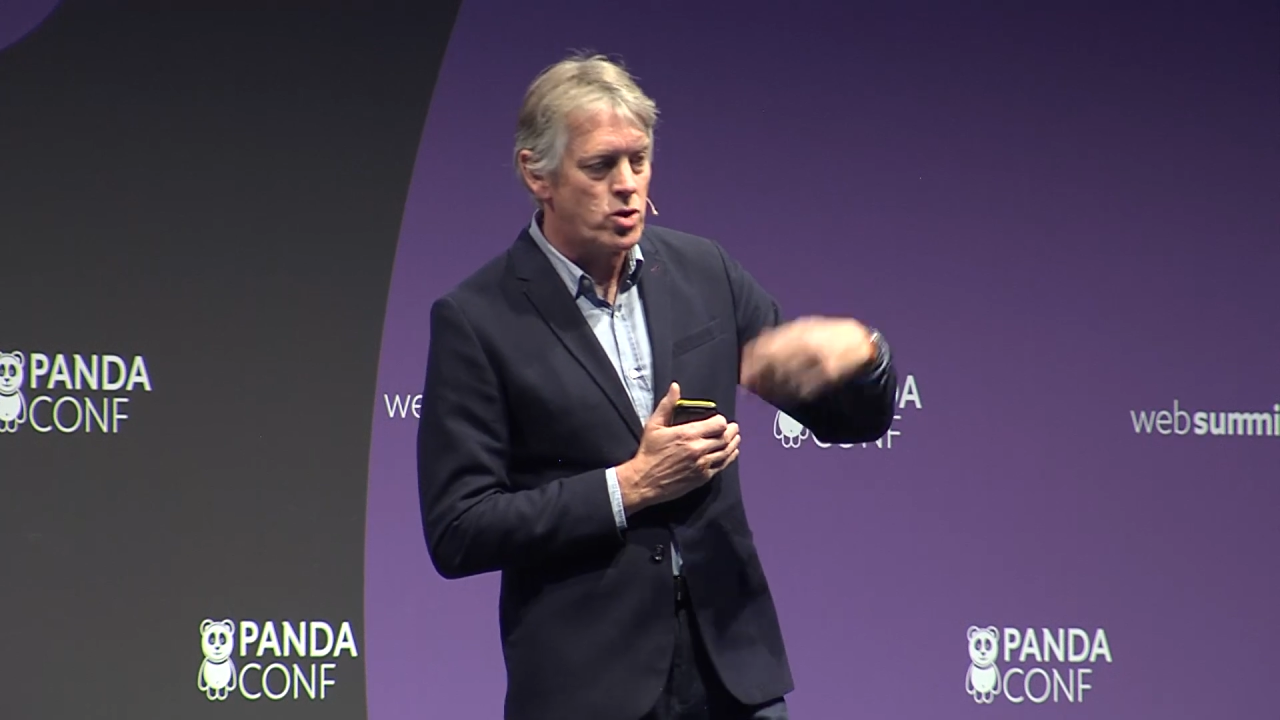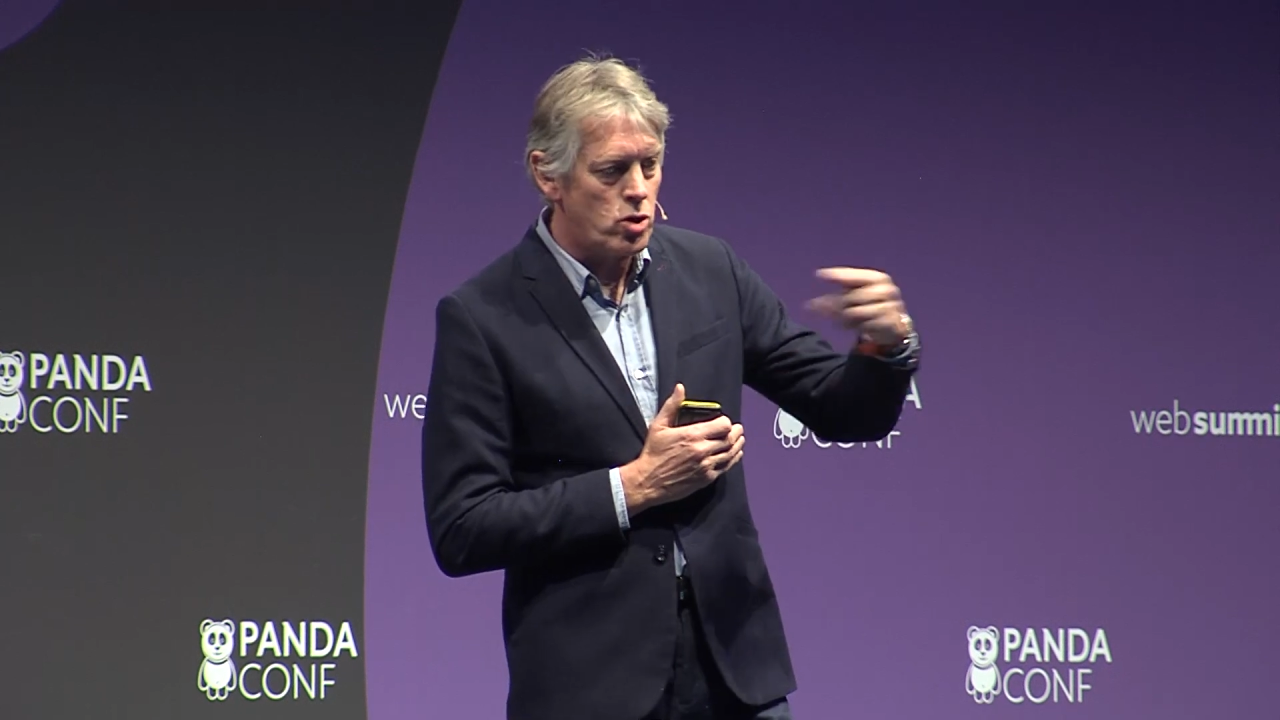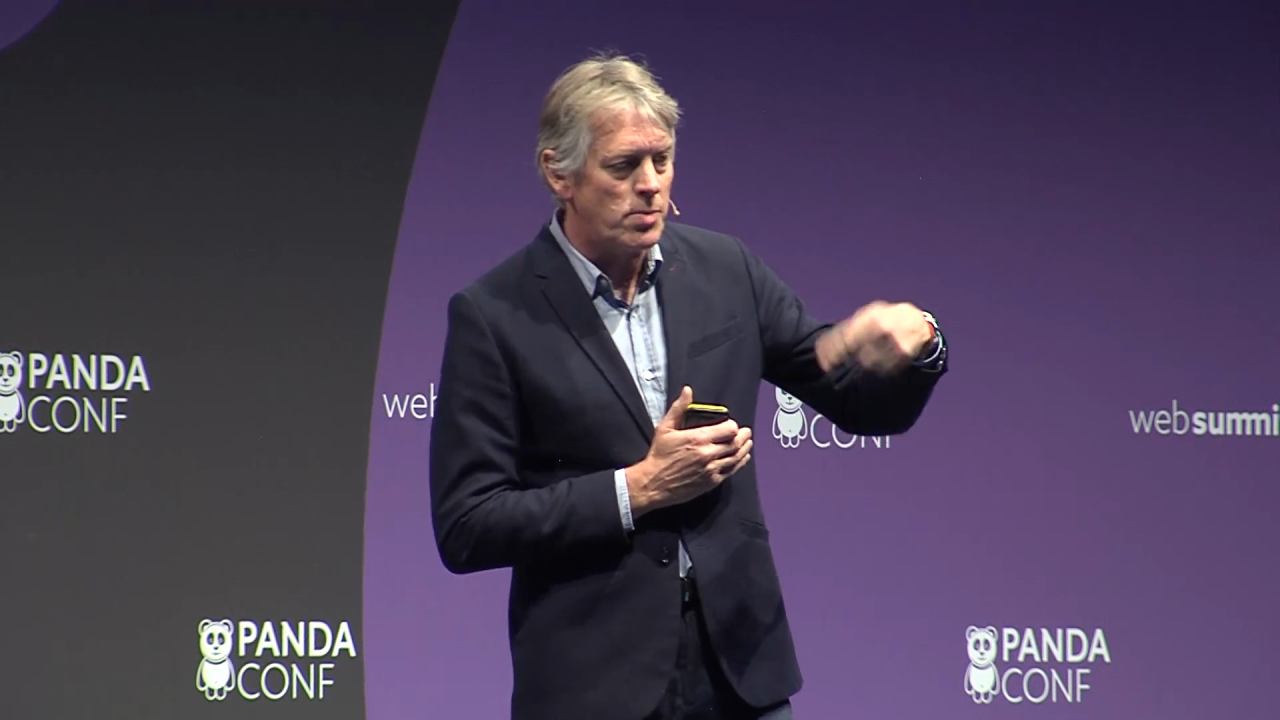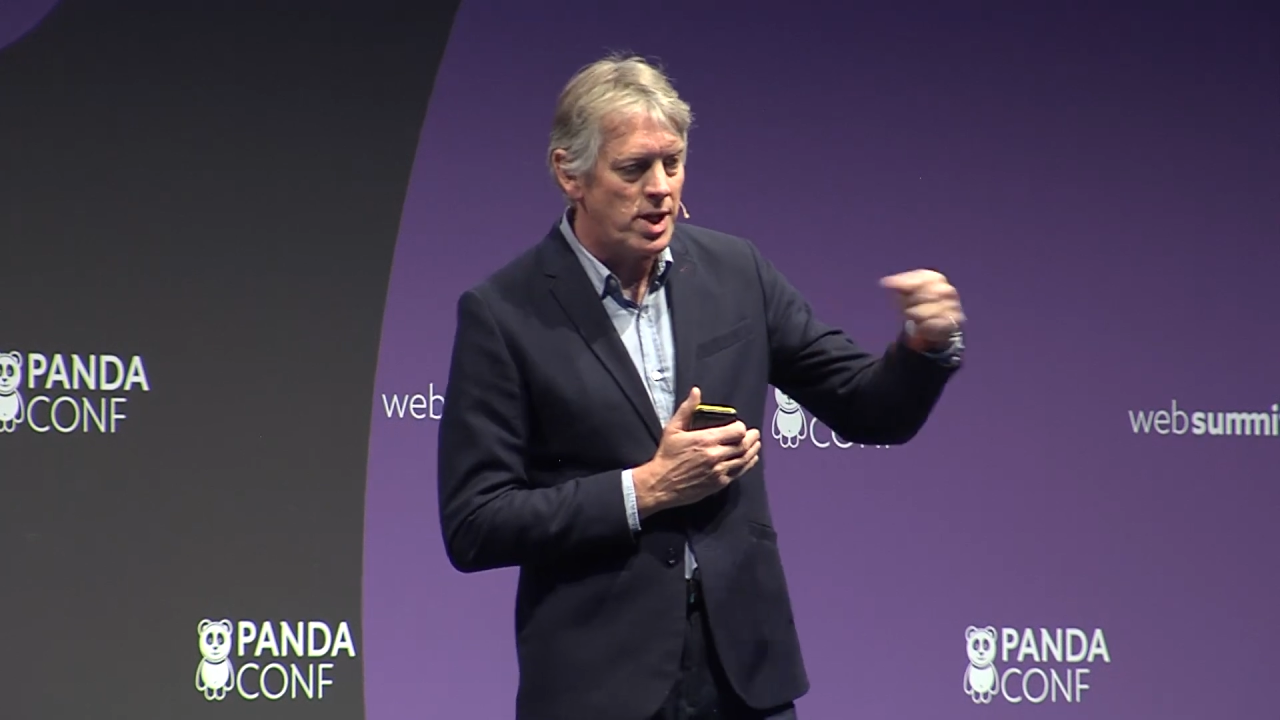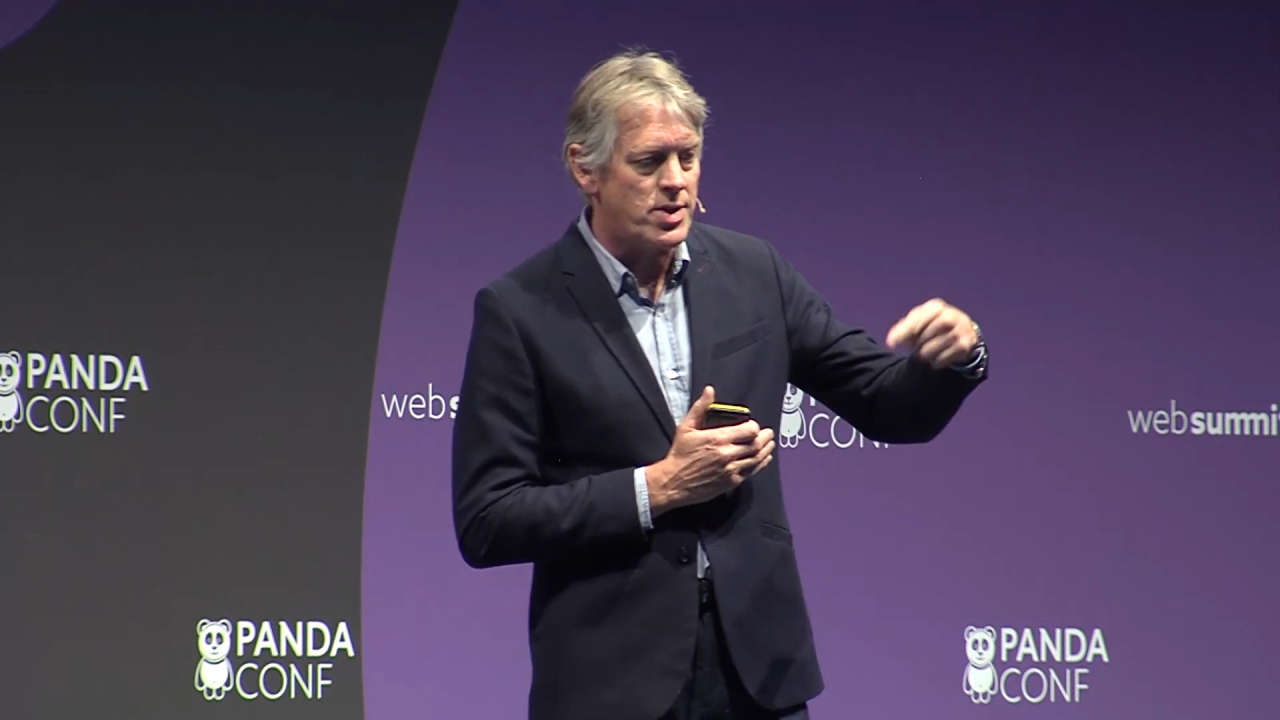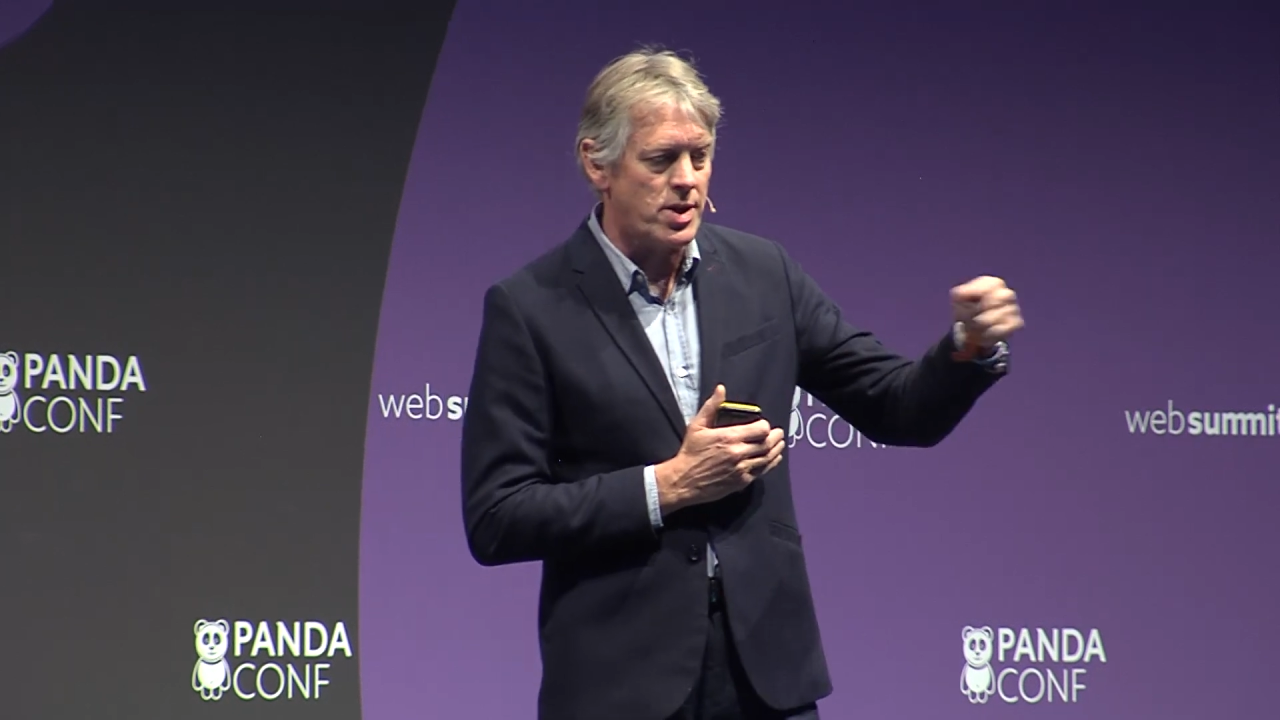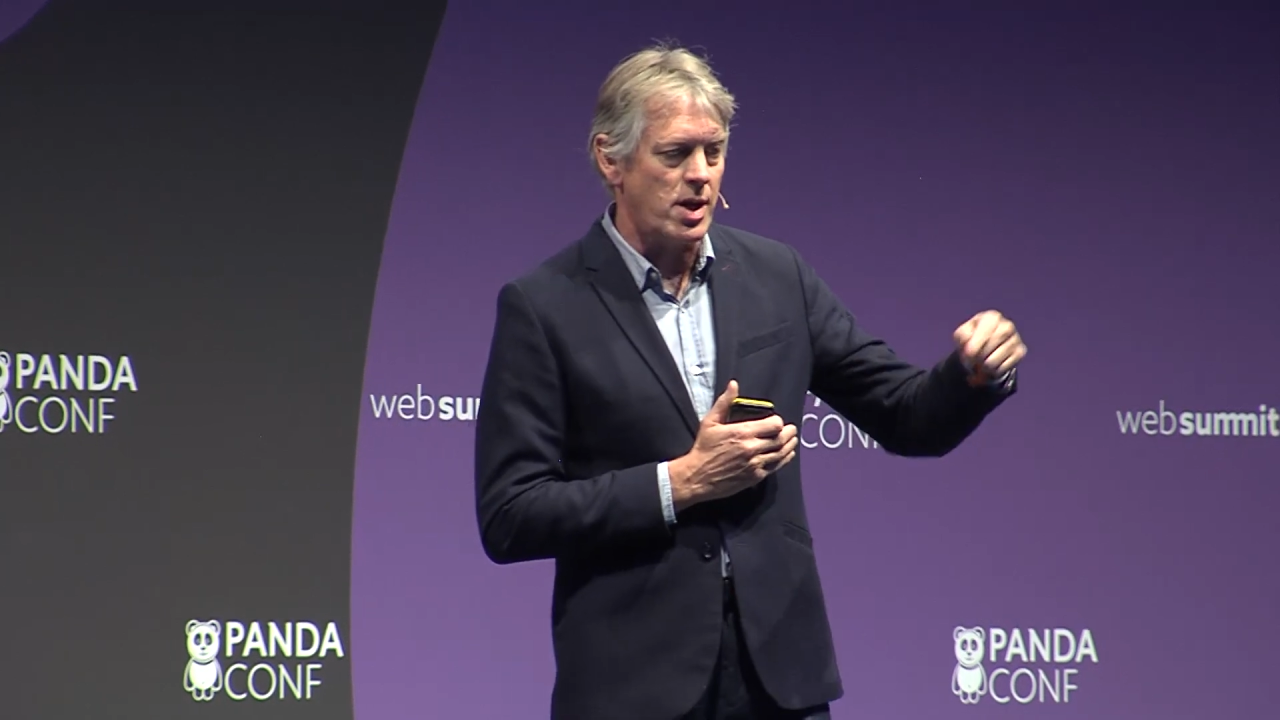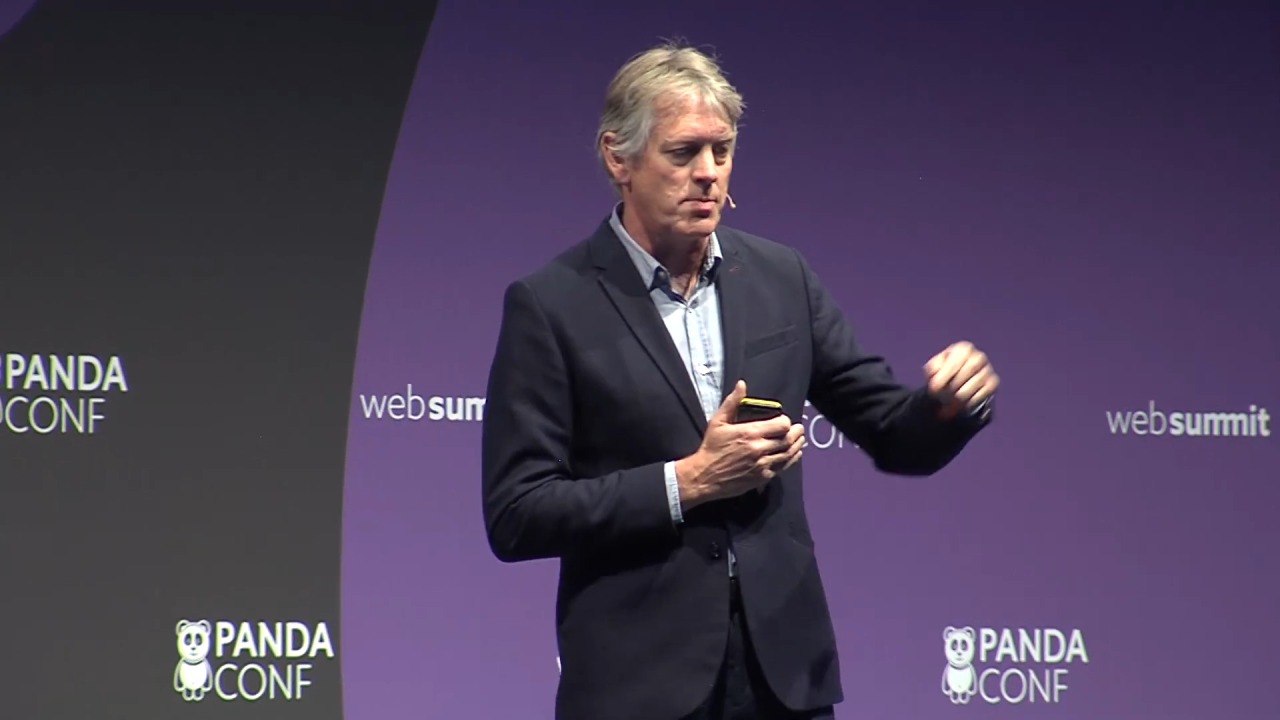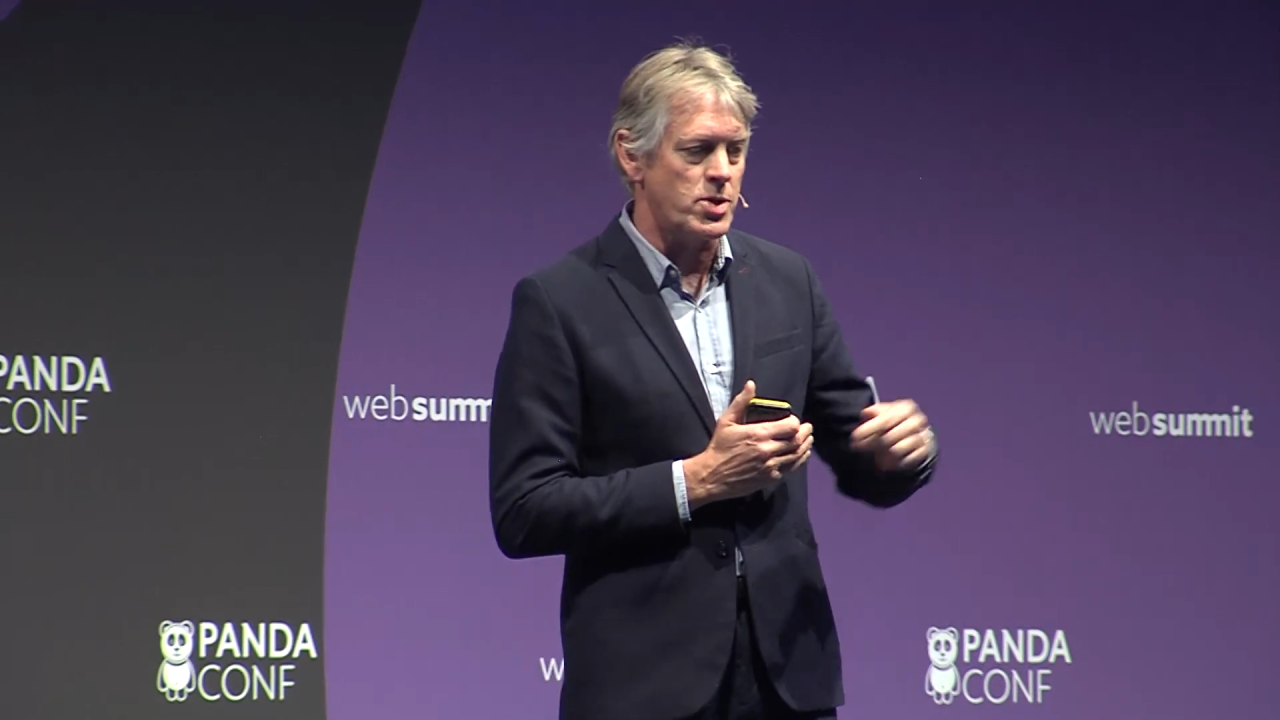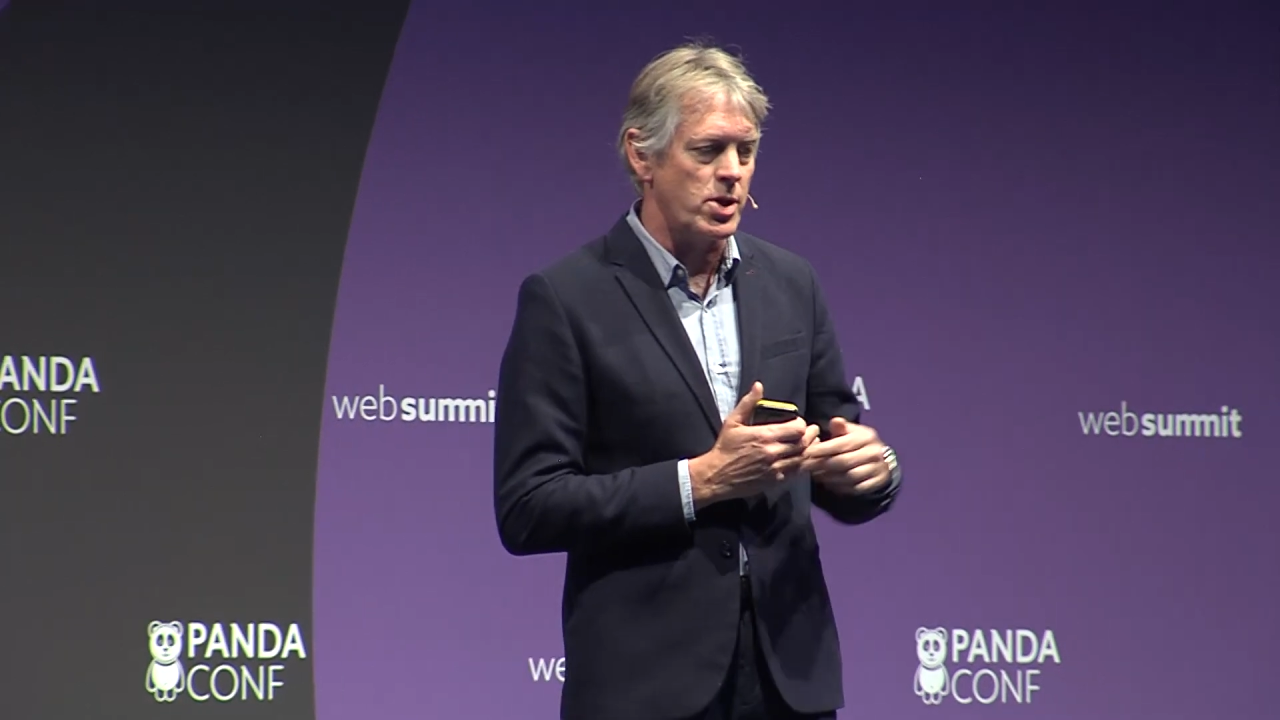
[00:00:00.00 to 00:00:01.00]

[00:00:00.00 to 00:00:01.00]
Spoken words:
too many times to